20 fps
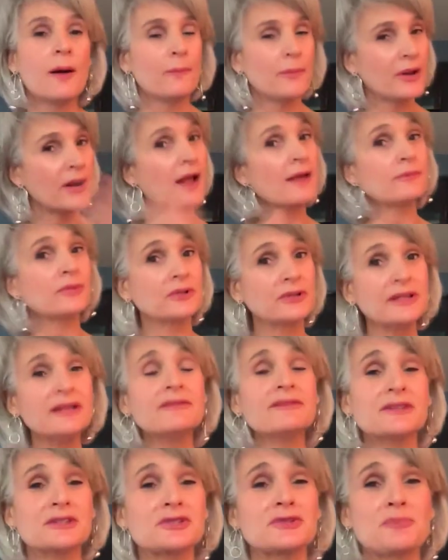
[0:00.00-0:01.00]
but I
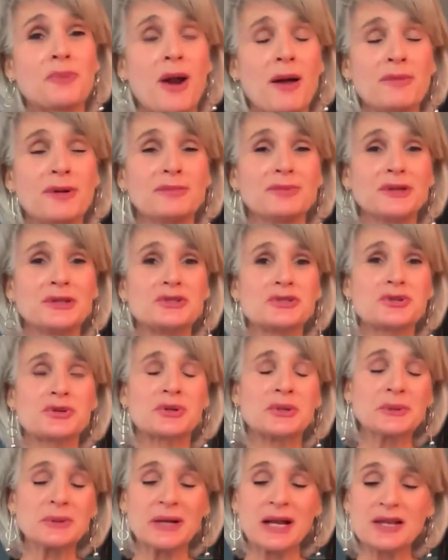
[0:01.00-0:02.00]
believe it's probably
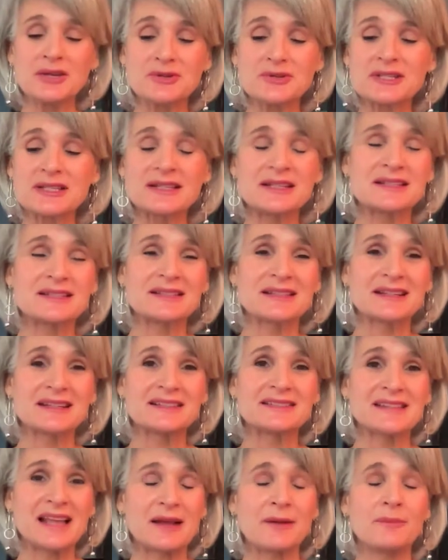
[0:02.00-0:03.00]
true, and I use it as an
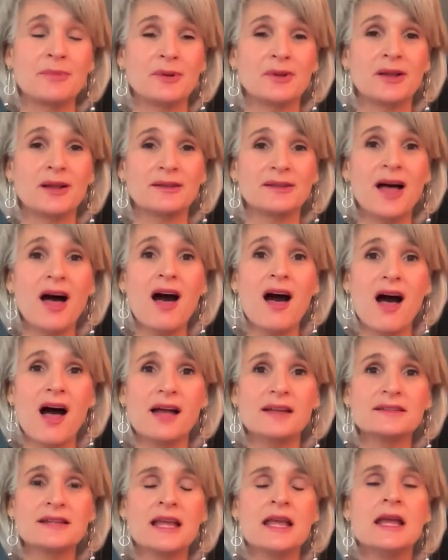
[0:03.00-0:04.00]
example a
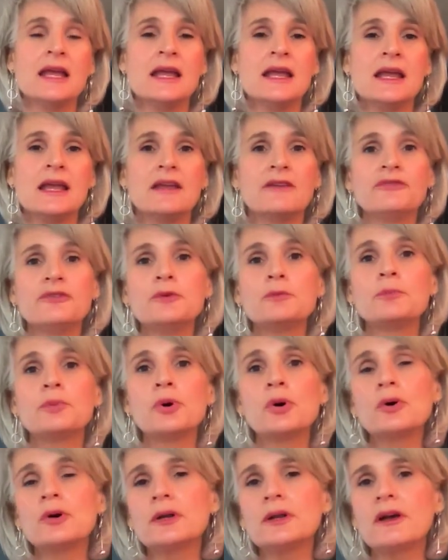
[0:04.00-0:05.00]
lot. If you
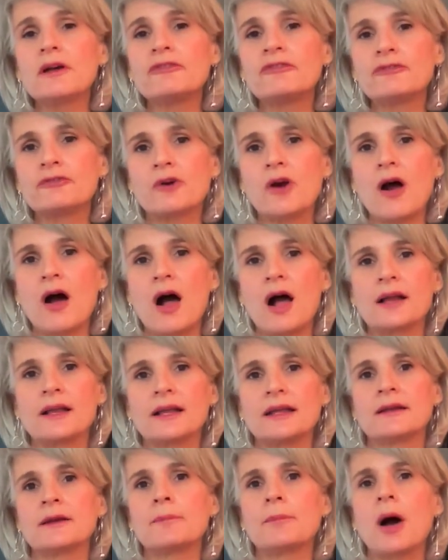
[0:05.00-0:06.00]
put a frog
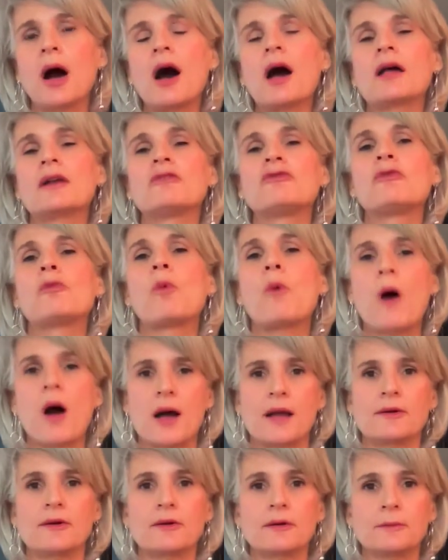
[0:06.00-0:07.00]
in a pot of
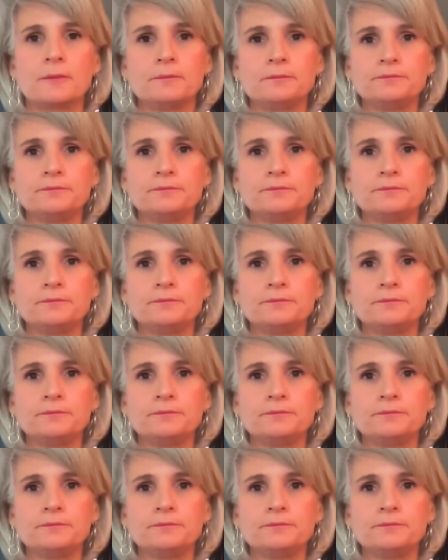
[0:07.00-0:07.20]
water,